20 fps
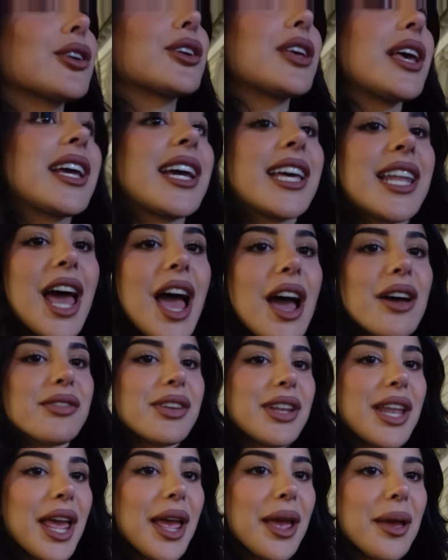okay, can I have
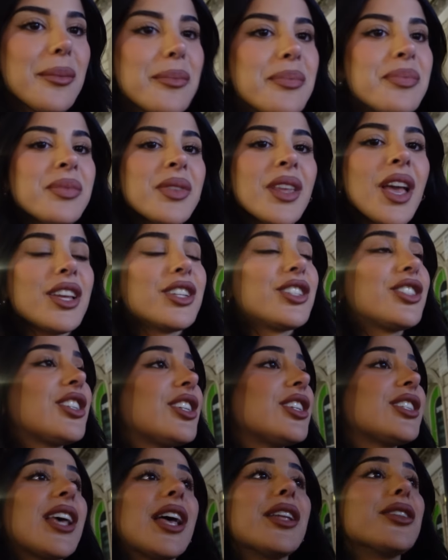a name? And
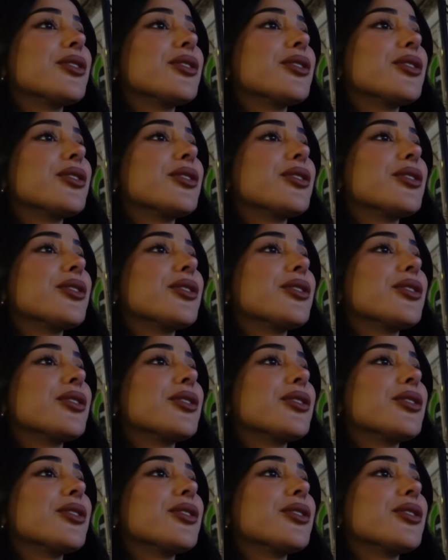she said,